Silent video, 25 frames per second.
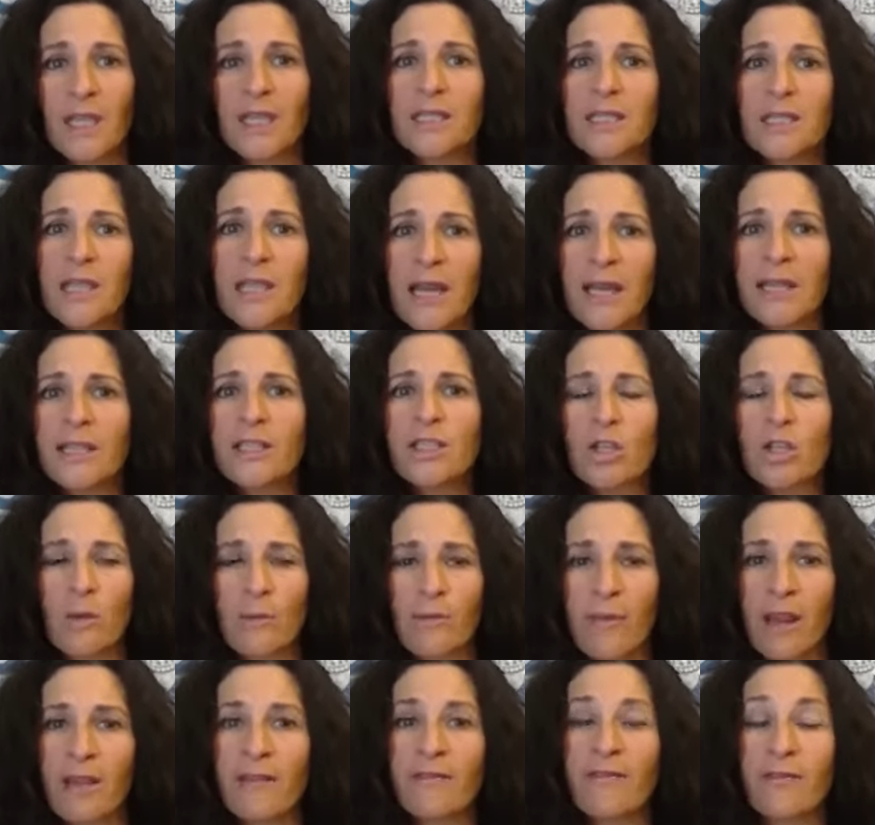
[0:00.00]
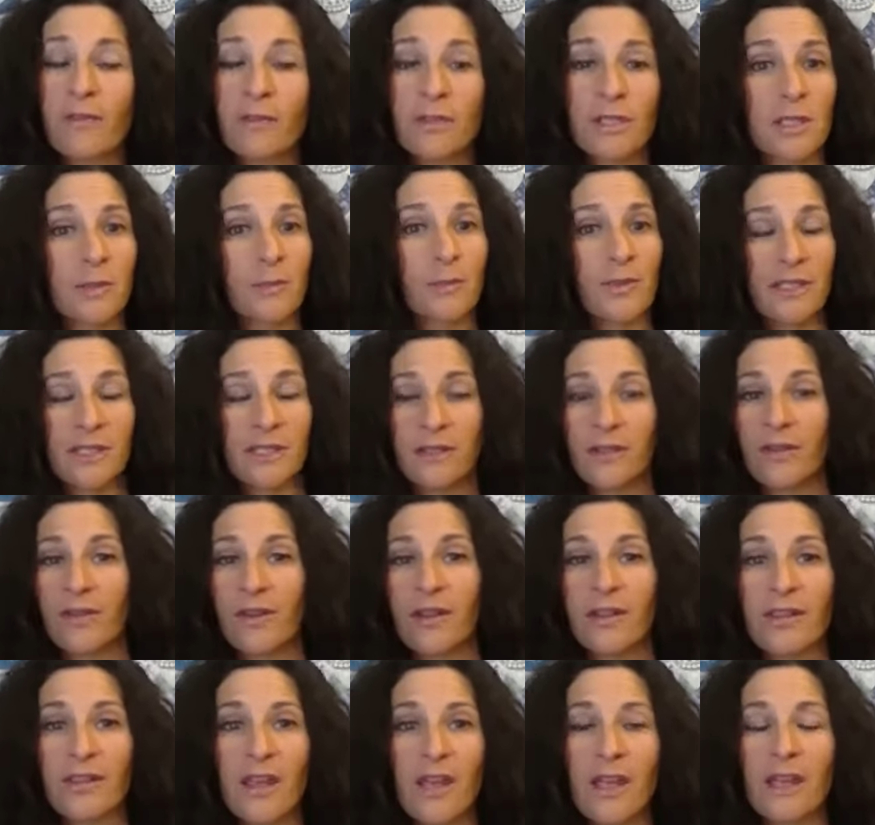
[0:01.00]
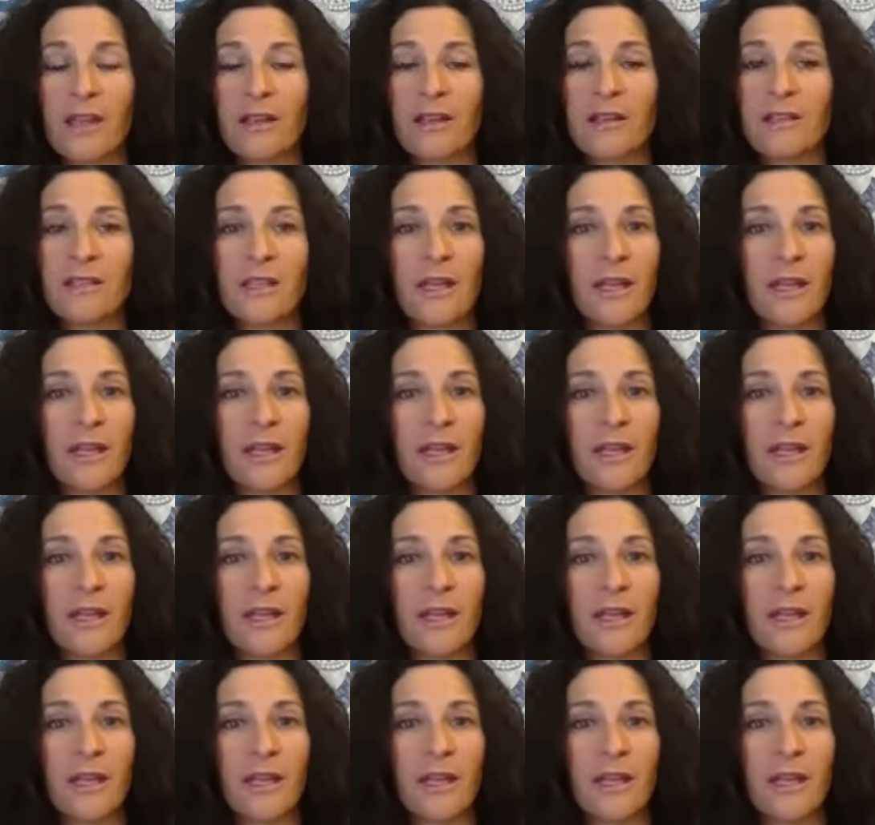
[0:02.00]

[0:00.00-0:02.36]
Diets are meant for specific things,